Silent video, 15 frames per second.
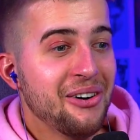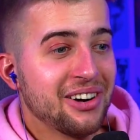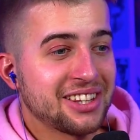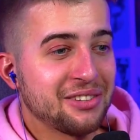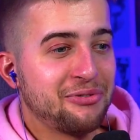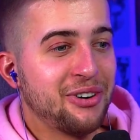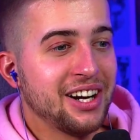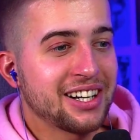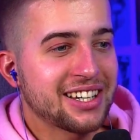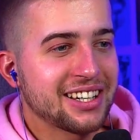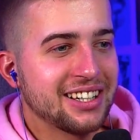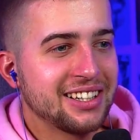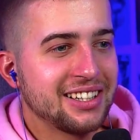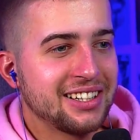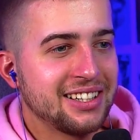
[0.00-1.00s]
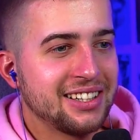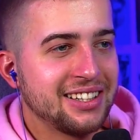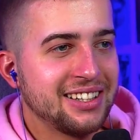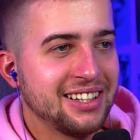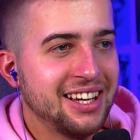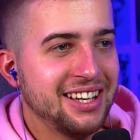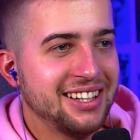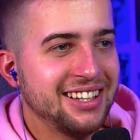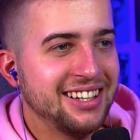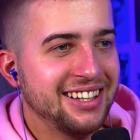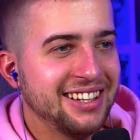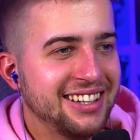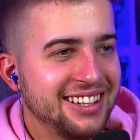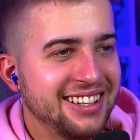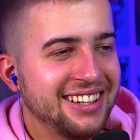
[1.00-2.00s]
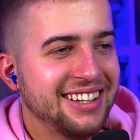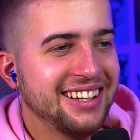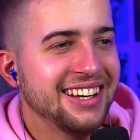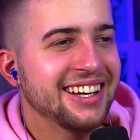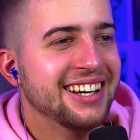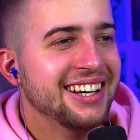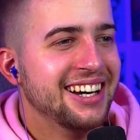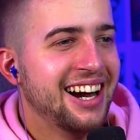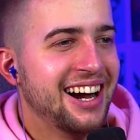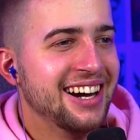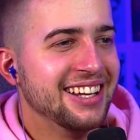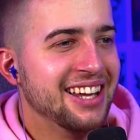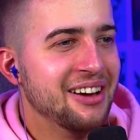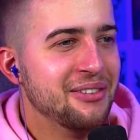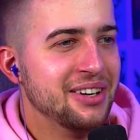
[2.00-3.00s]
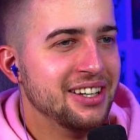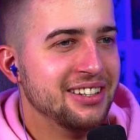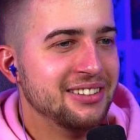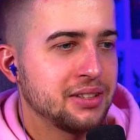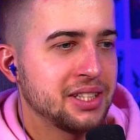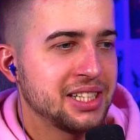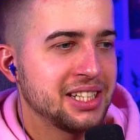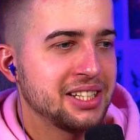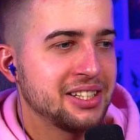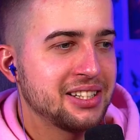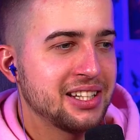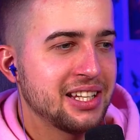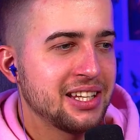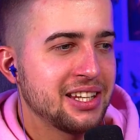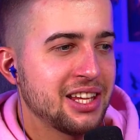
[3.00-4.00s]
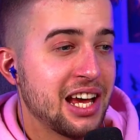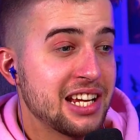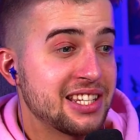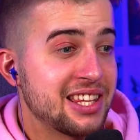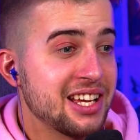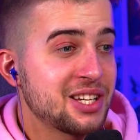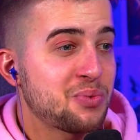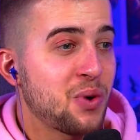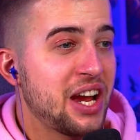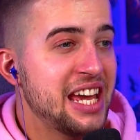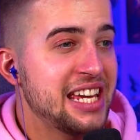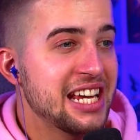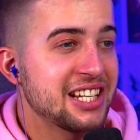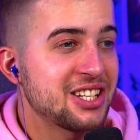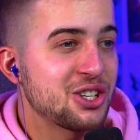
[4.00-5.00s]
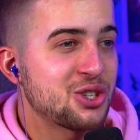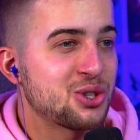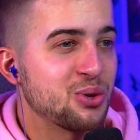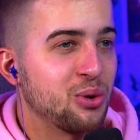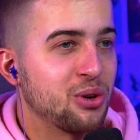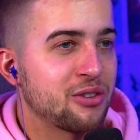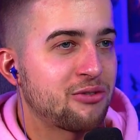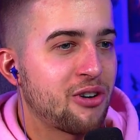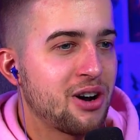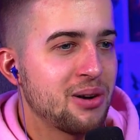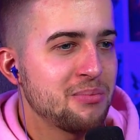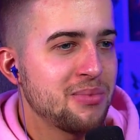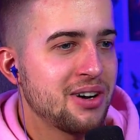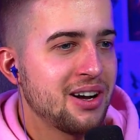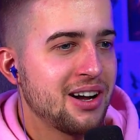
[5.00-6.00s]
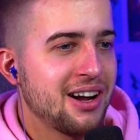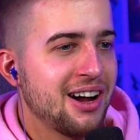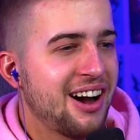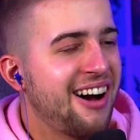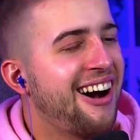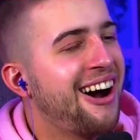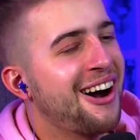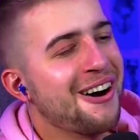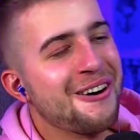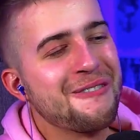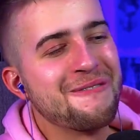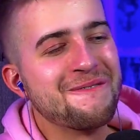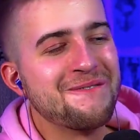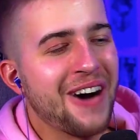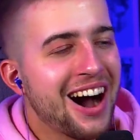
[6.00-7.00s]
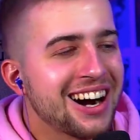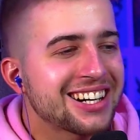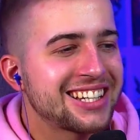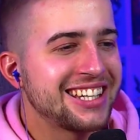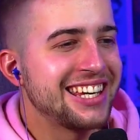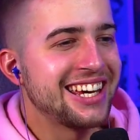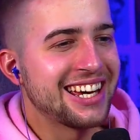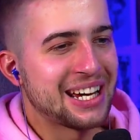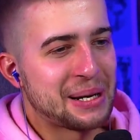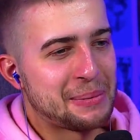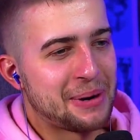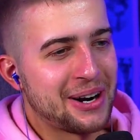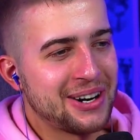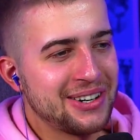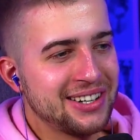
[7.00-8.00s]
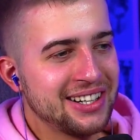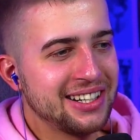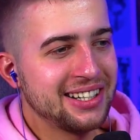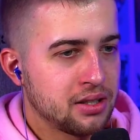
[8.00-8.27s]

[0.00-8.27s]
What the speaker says: What the fuck? I love it. Is this where he gets his sword from? Oh, fuck yeah, bro.